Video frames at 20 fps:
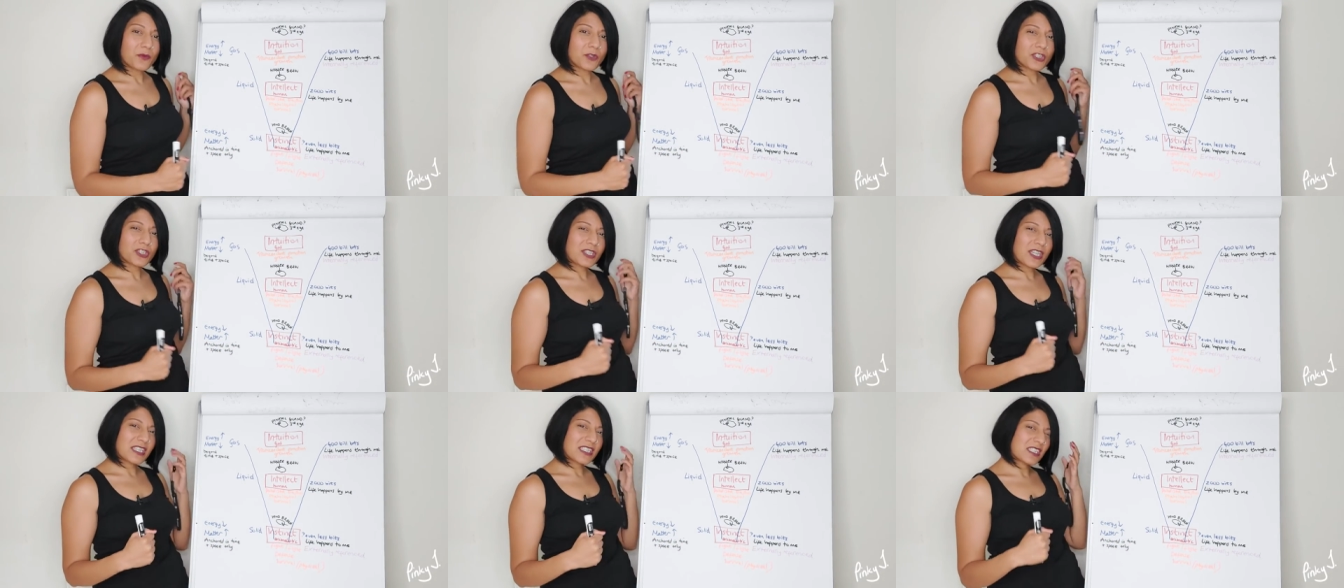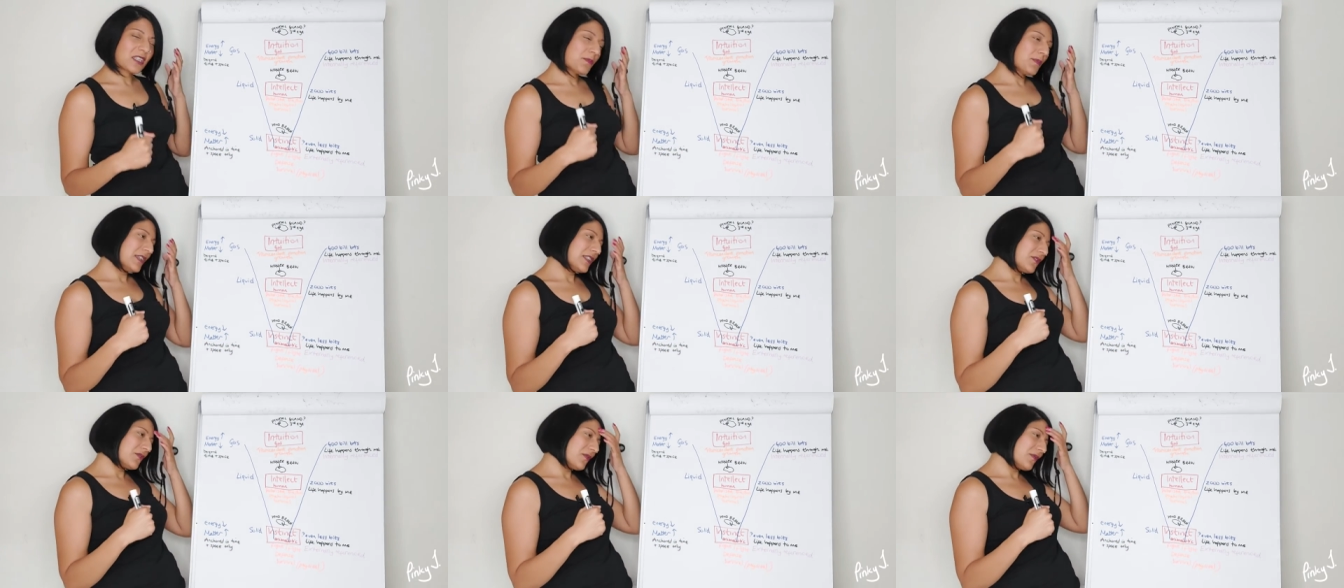which tends to
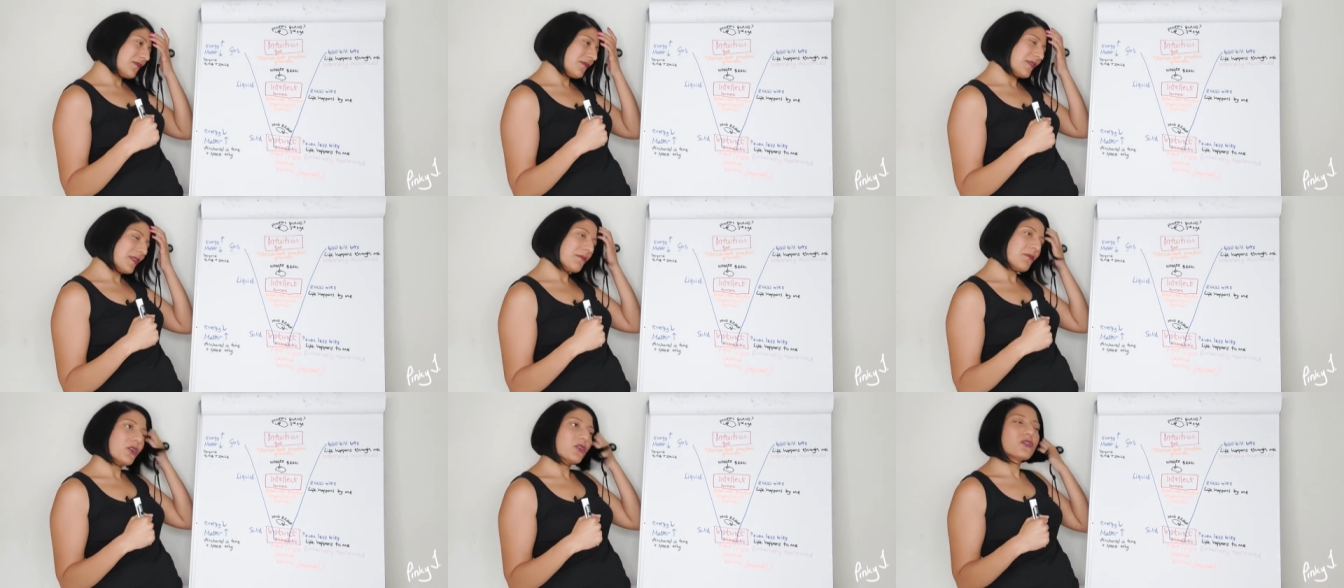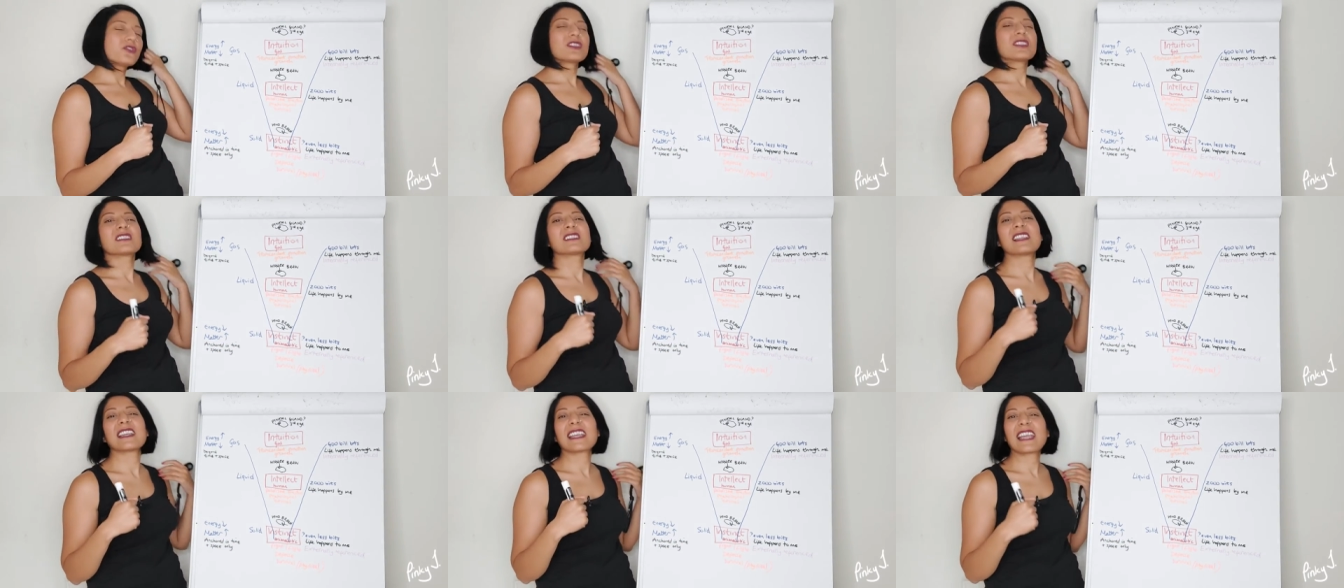be sort of
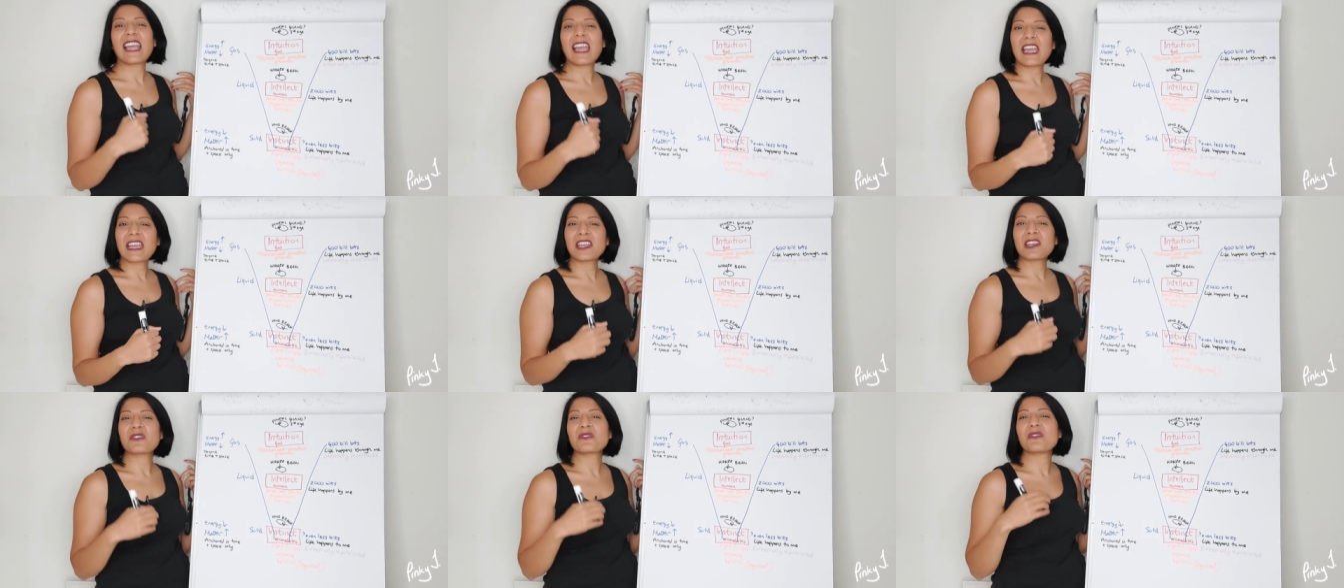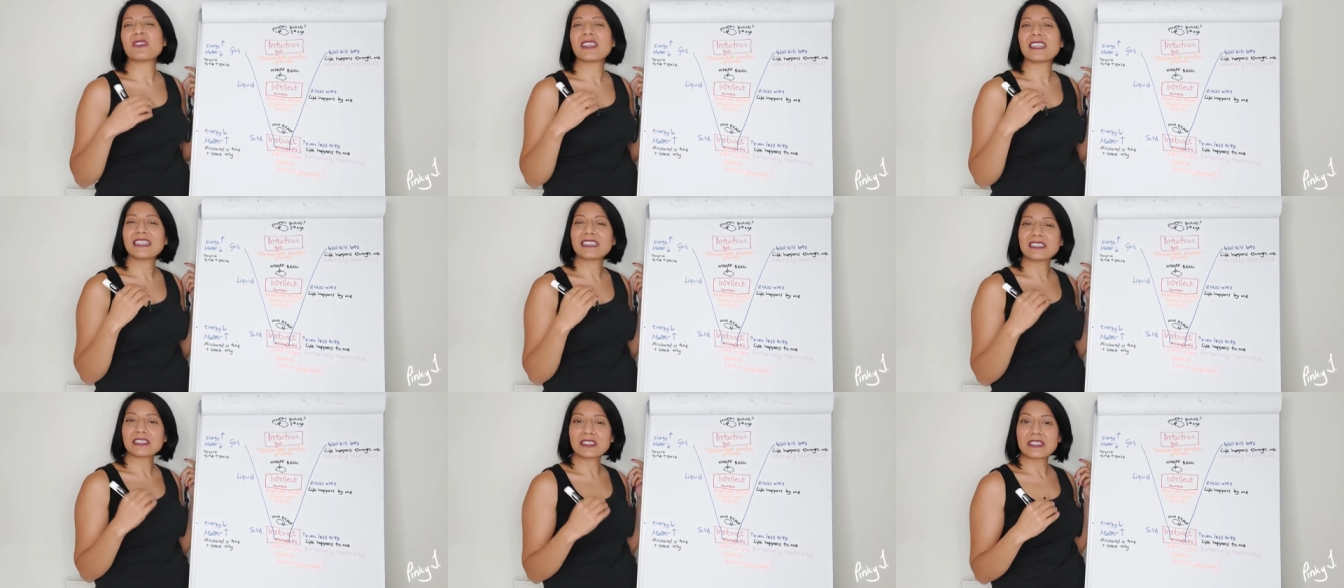emotions like anger and
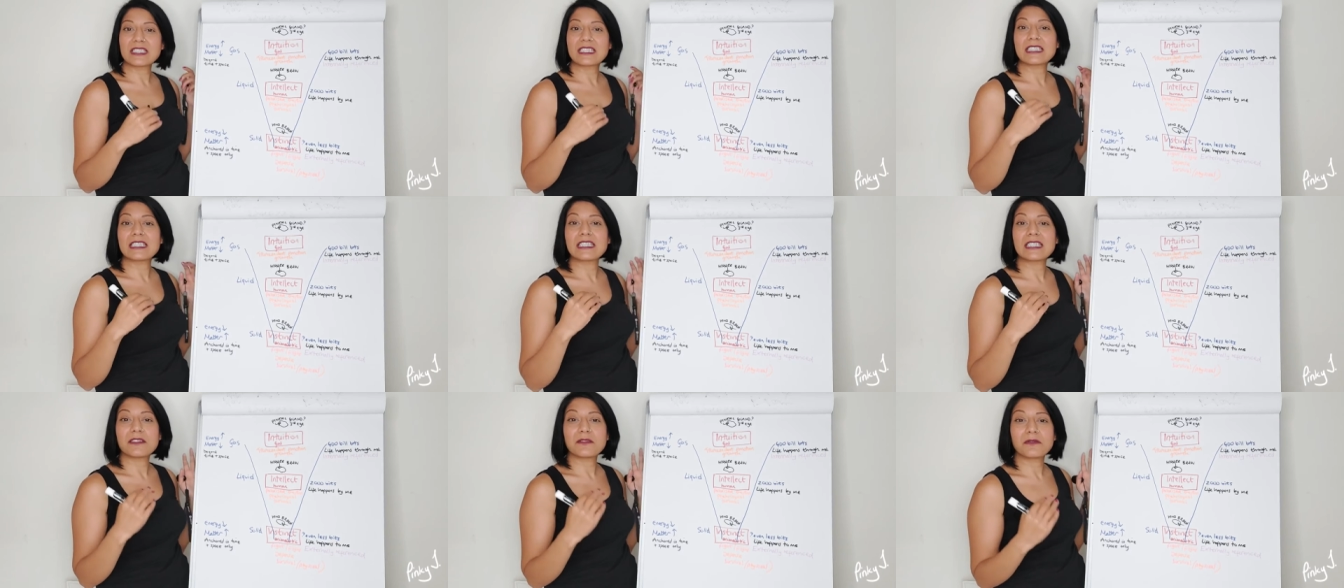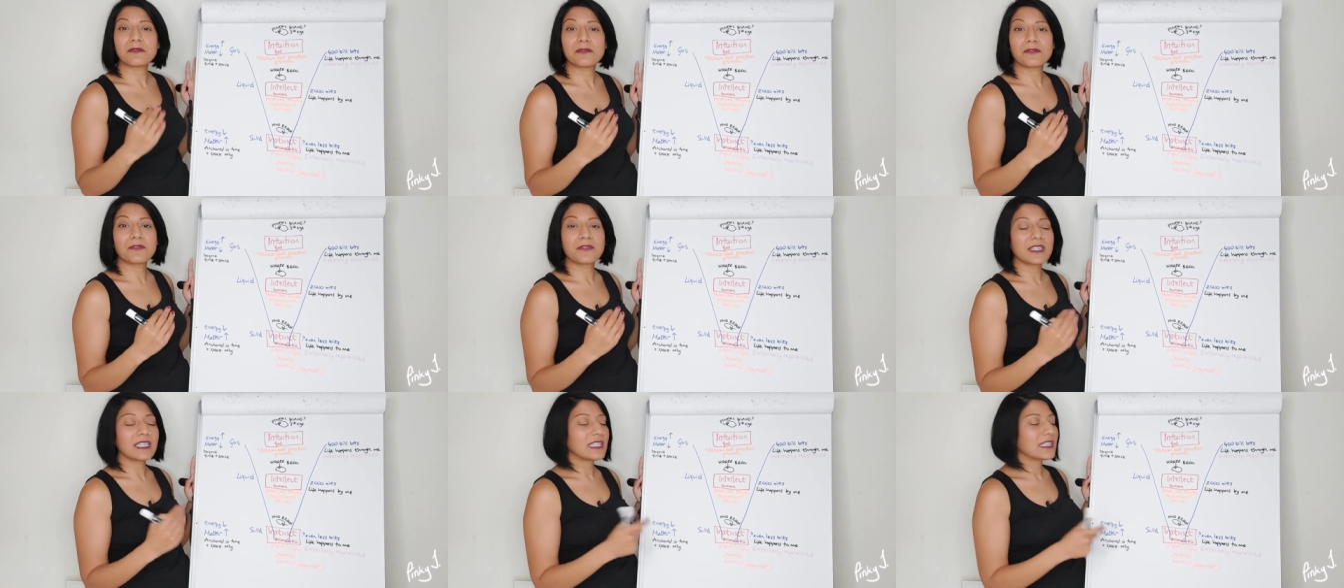anxiety and
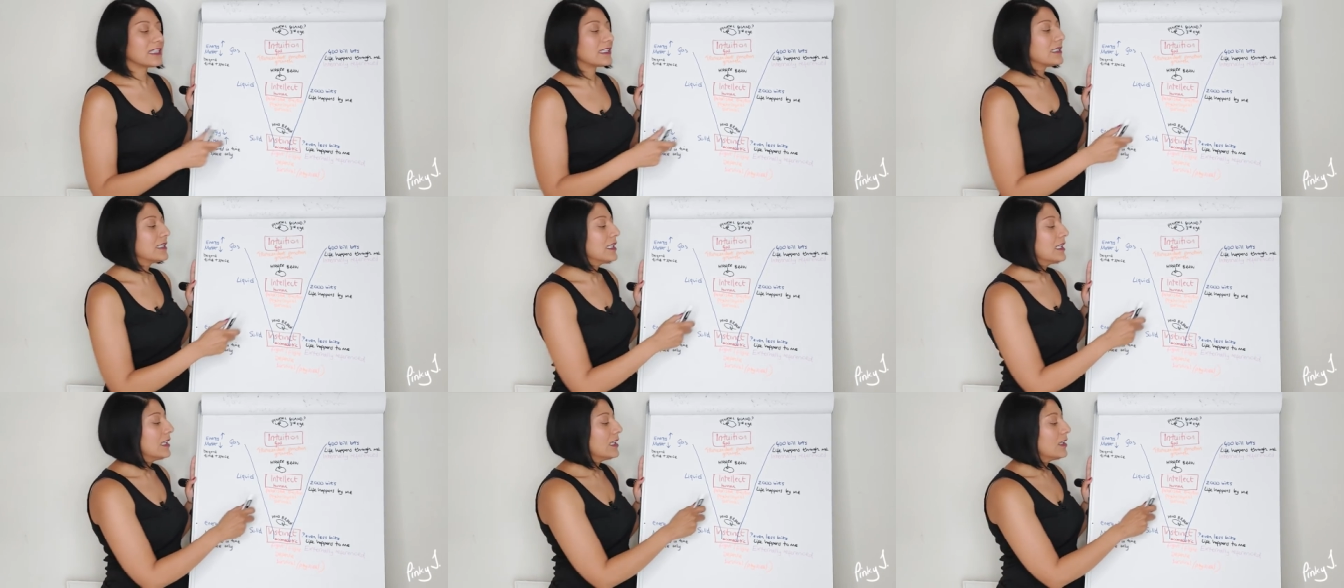fear,